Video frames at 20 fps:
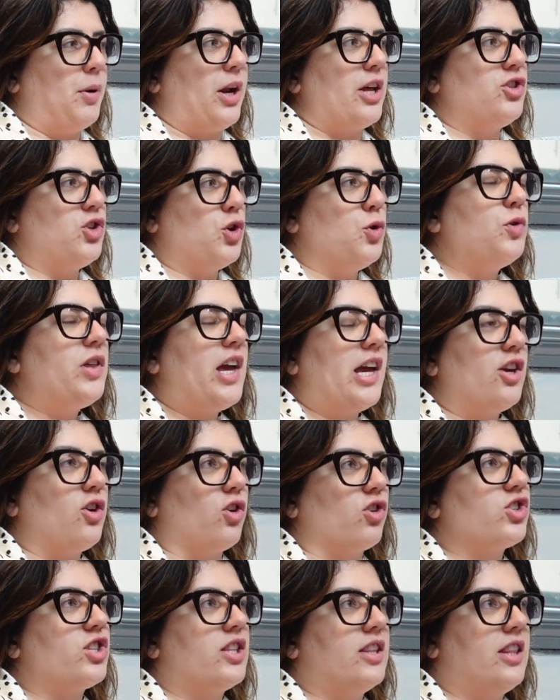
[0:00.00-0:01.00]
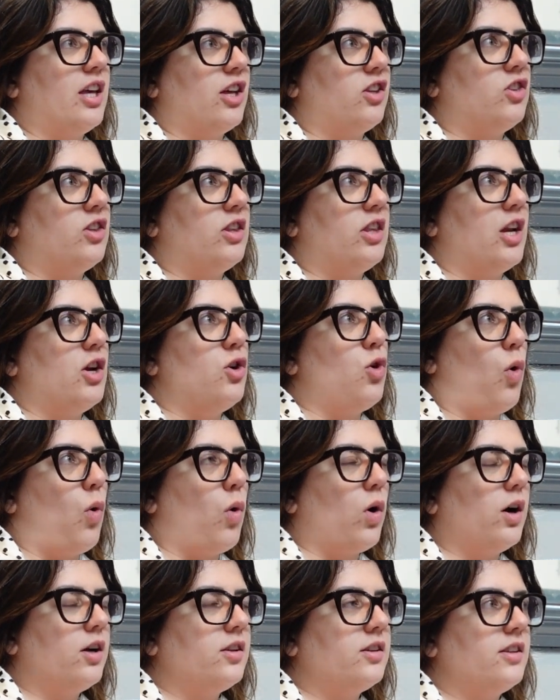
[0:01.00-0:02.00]
But I do think the
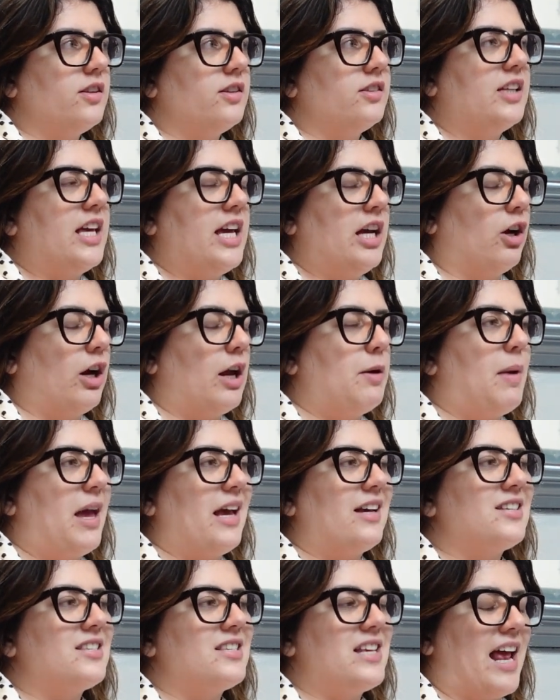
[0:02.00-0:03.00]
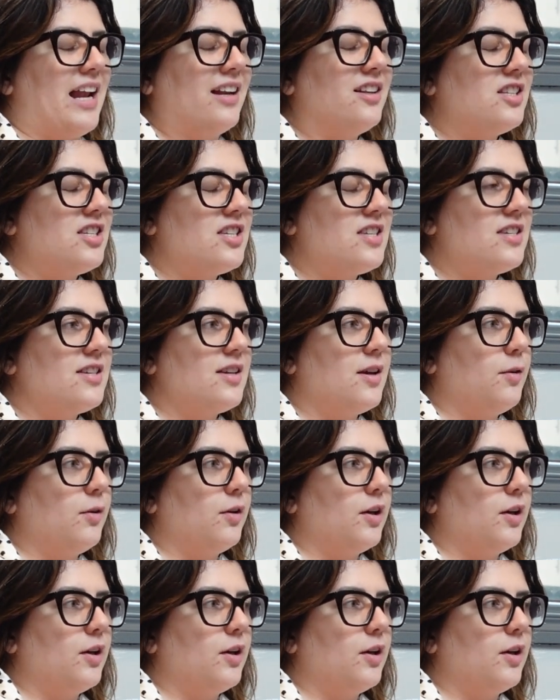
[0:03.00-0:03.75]
North theory makes sense